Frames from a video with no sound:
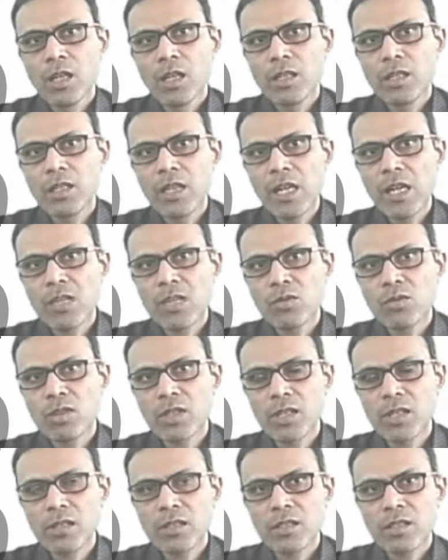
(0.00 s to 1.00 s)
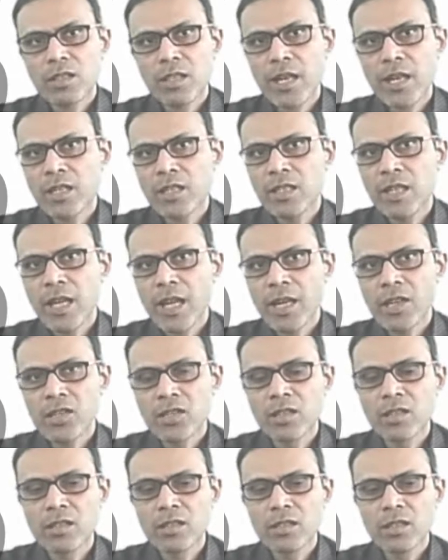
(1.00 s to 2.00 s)
tailstock side
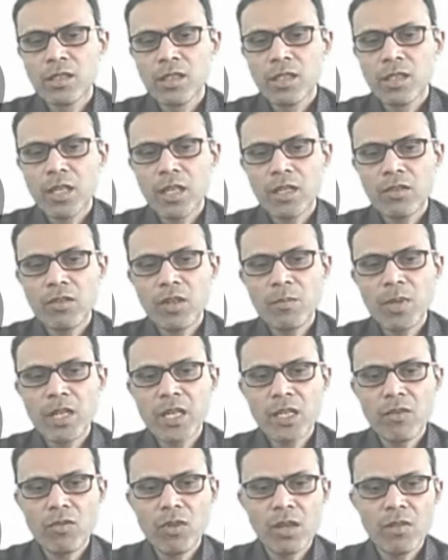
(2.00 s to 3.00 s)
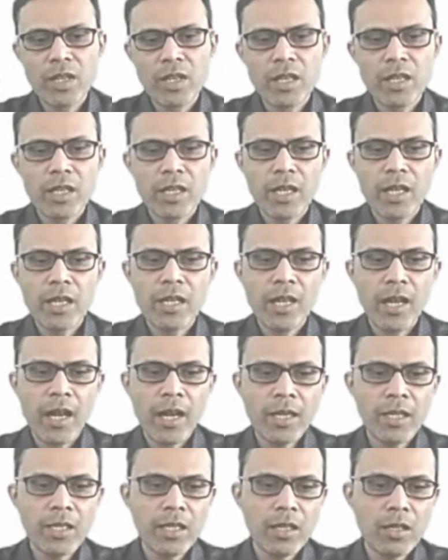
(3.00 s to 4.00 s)
direction, it will be revolving in
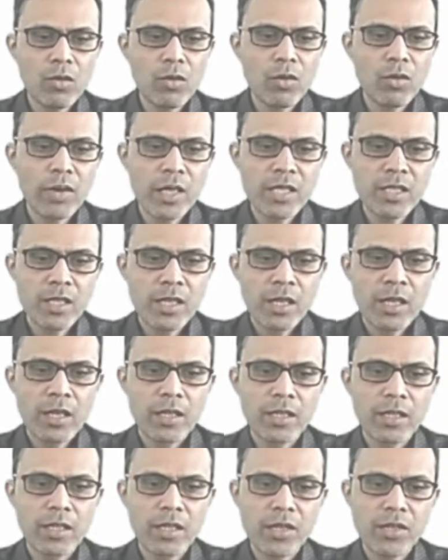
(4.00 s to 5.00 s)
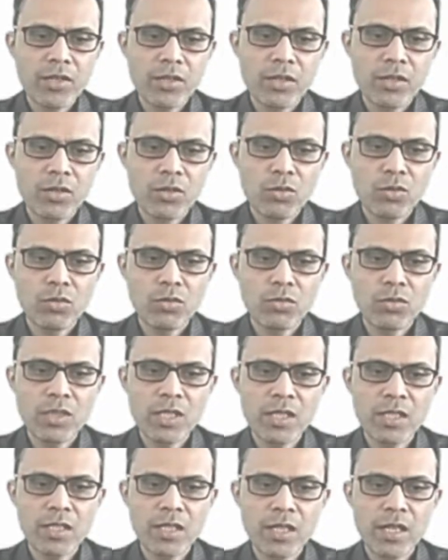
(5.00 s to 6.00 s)
anti-clockwise direction. So
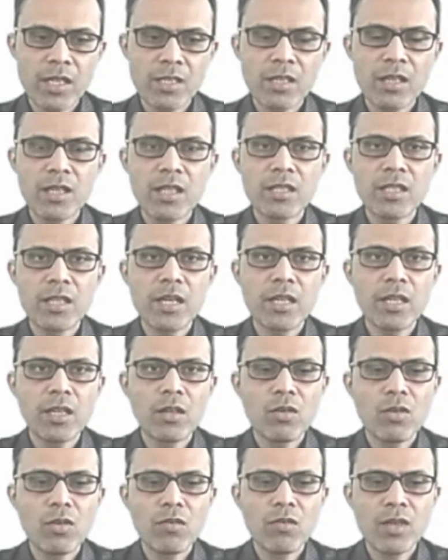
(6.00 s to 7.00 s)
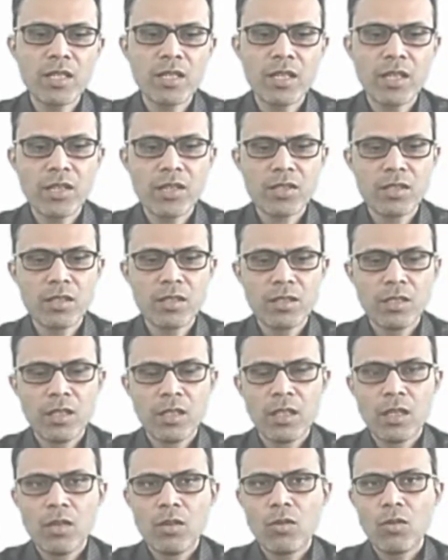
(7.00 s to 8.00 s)
this direction is anti-clockwise direction.
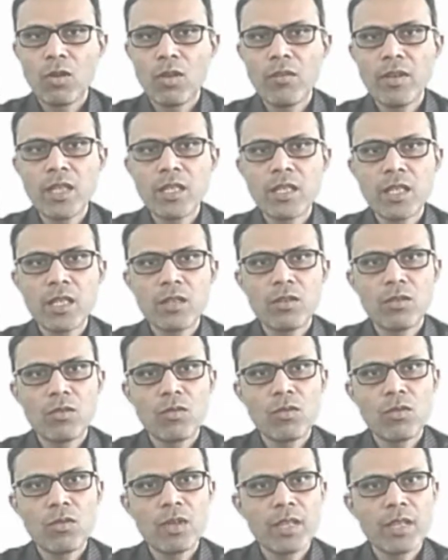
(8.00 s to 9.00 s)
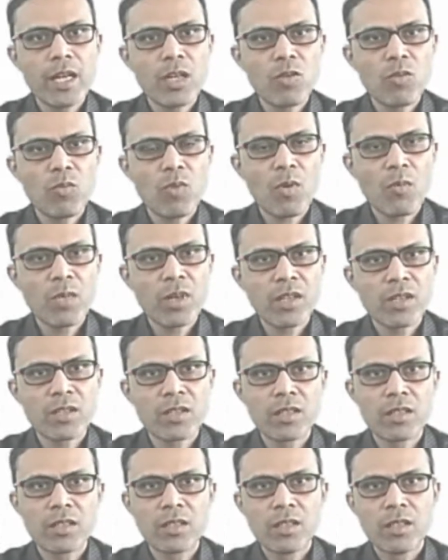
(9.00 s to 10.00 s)
Always in all kind of
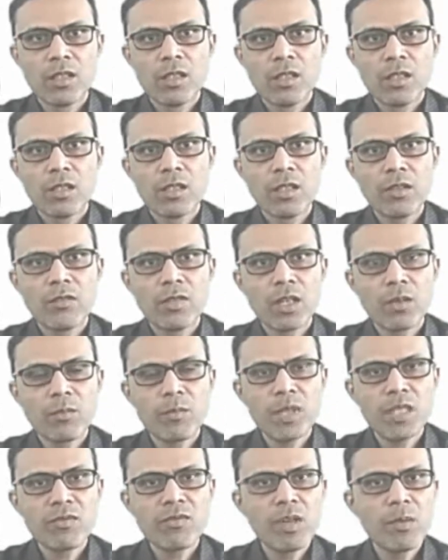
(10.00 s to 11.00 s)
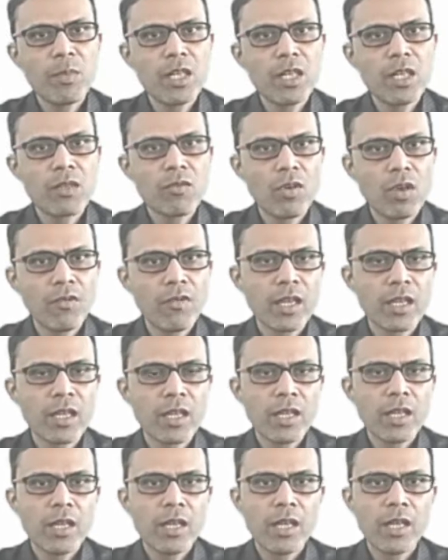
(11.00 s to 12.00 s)
operation, the workpiece will be revolving
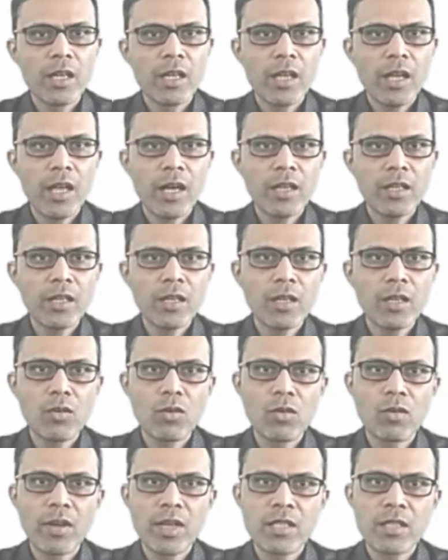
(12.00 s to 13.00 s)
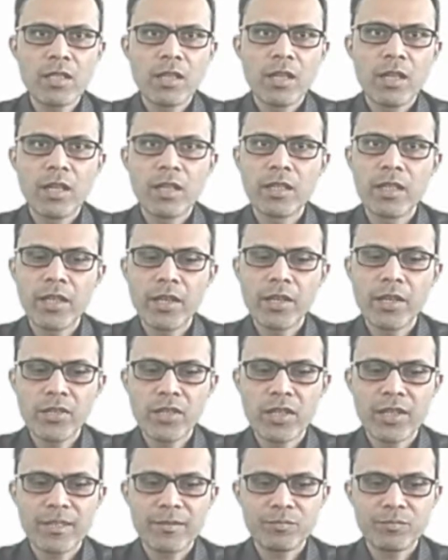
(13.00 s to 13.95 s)
in anti-clockwise direction,